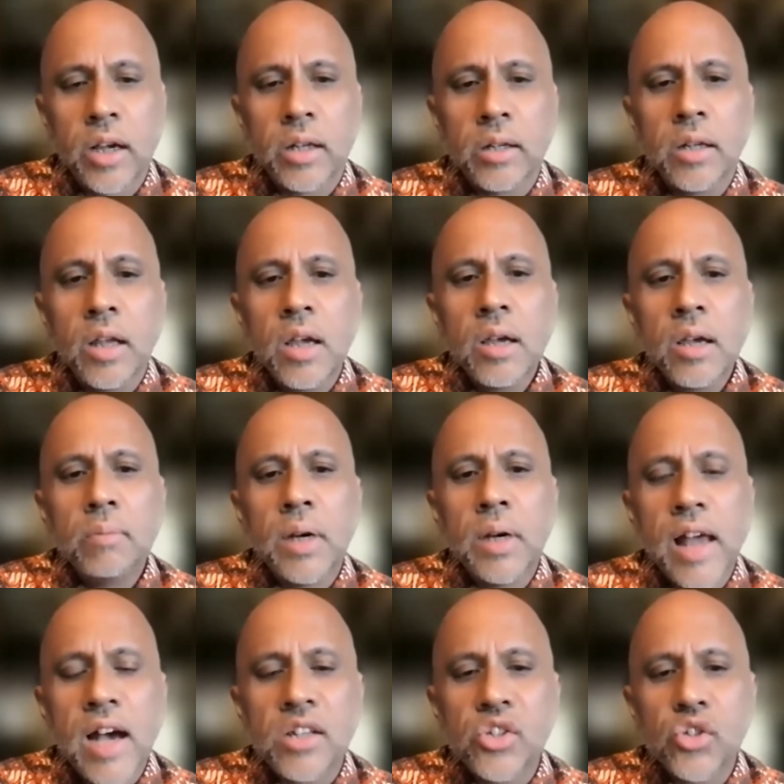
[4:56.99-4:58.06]
And my
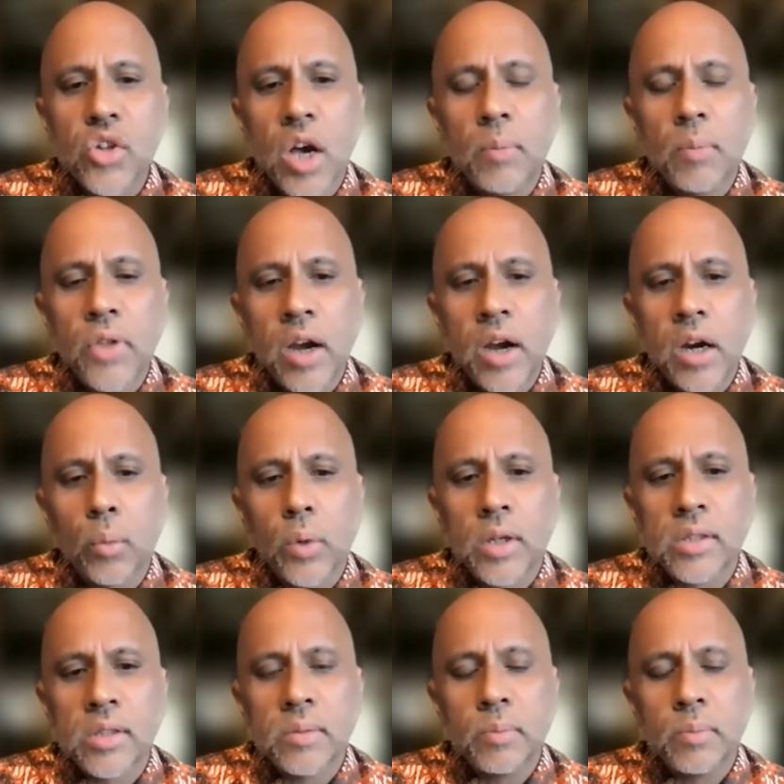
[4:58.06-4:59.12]
last job there
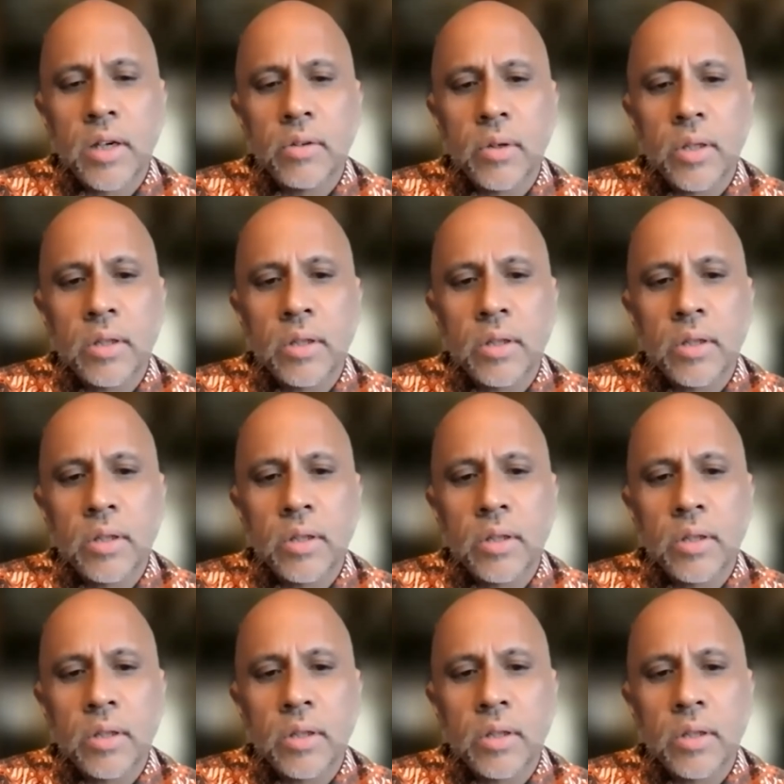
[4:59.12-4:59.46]
was a